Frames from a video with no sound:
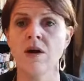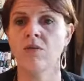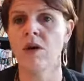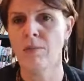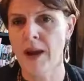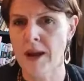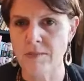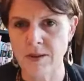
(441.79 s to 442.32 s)
When
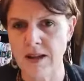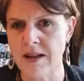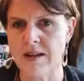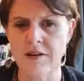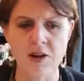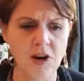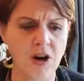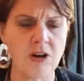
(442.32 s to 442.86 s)
people
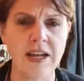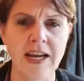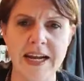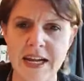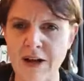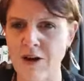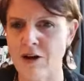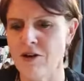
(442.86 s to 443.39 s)
are,
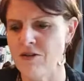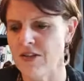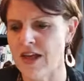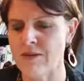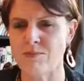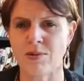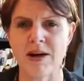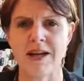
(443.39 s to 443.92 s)
leaning over
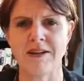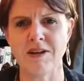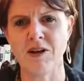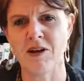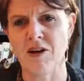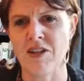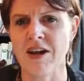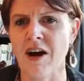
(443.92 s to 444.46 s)
that,
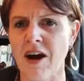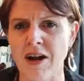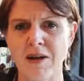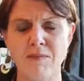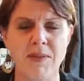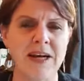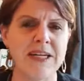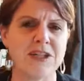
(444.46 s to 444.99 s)
the
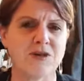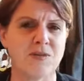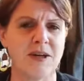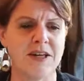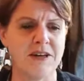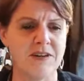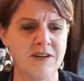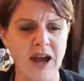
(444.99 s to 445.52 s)
island bench,
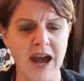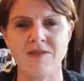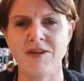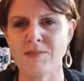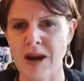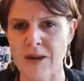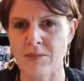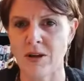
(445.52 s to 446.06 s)
when you're having
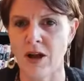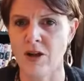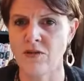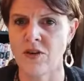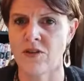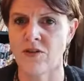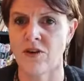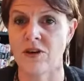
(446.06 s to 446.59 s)
people
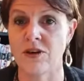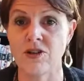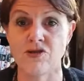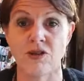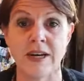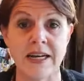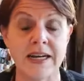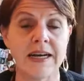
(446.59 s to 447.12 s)
over for a drink,